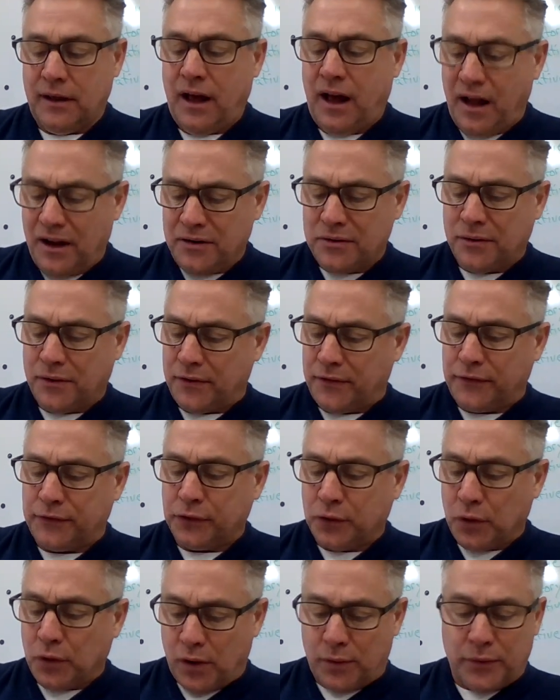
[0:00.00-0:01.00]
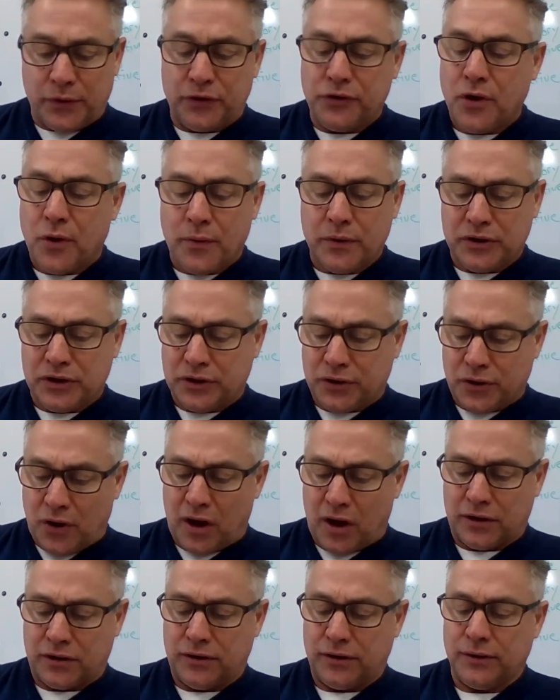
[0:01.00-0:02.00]
under the floor, with no one to
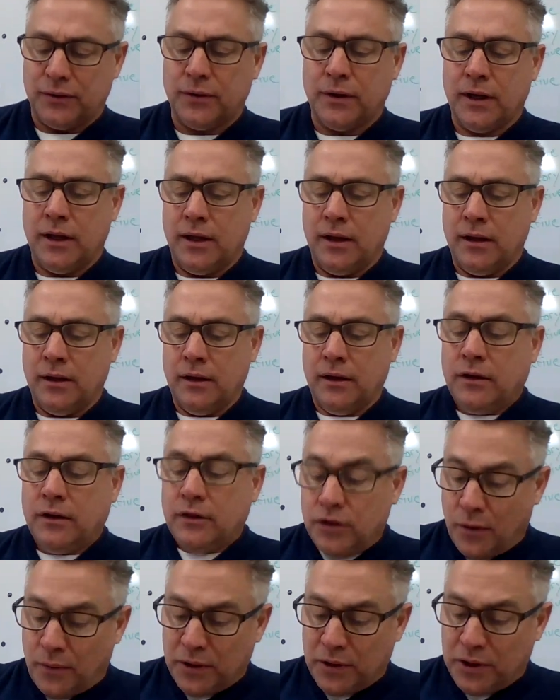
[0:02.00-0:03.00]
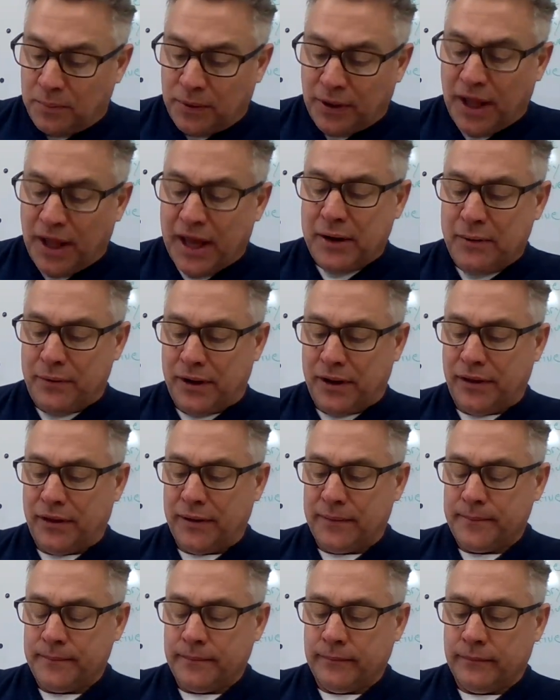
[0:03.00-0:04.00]
talk to, no one to play with,
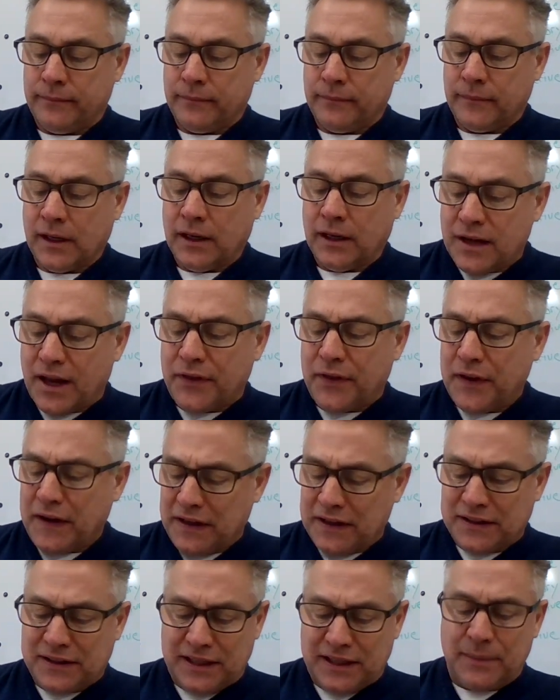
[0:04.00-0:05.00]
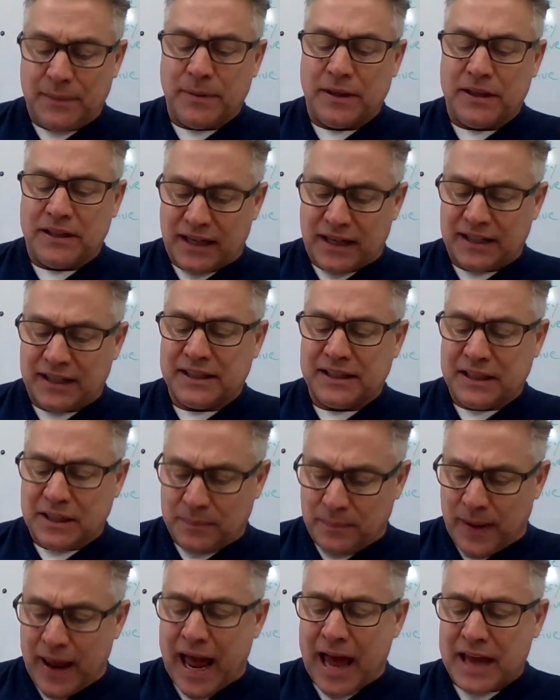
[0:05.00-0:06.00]
nothing to see but dust
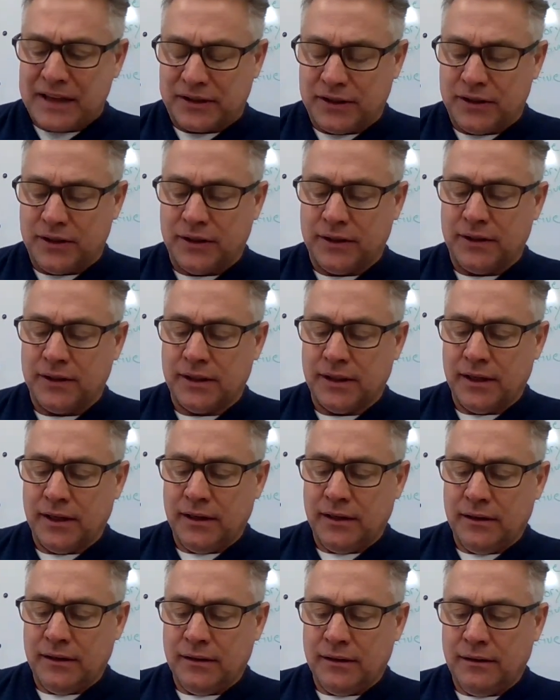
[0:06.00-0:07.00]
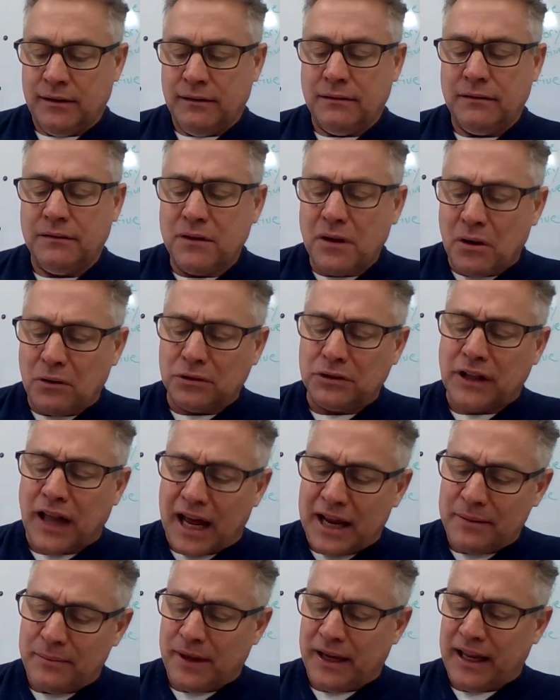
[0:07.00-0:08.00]
and passages, no
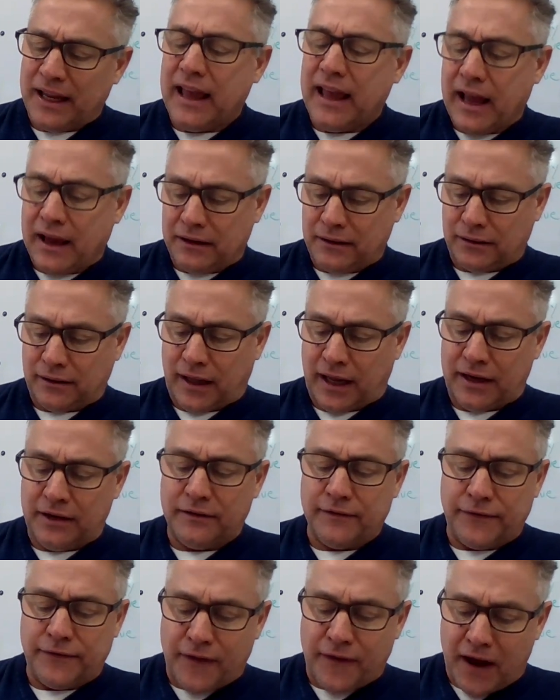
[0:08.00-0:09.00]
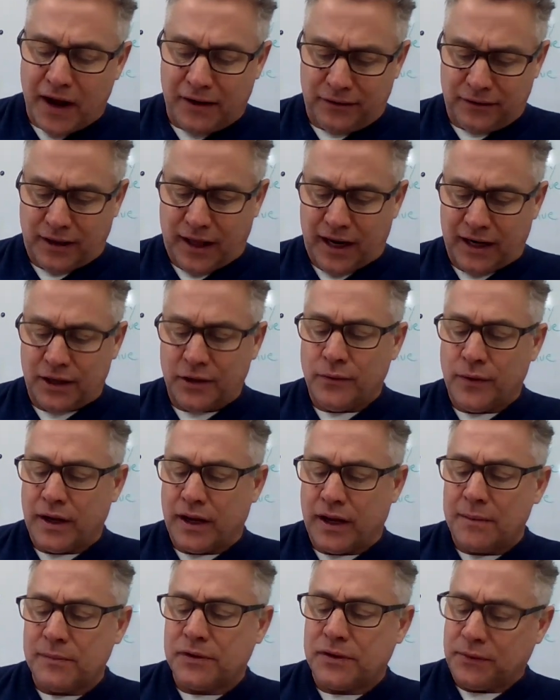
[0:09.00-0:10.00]
light but candlelight and firelight and what
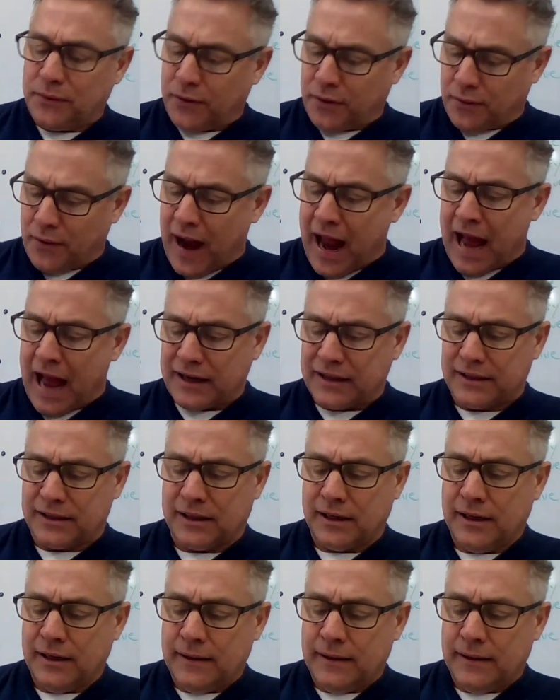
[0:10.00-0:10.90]
comes through the cracks.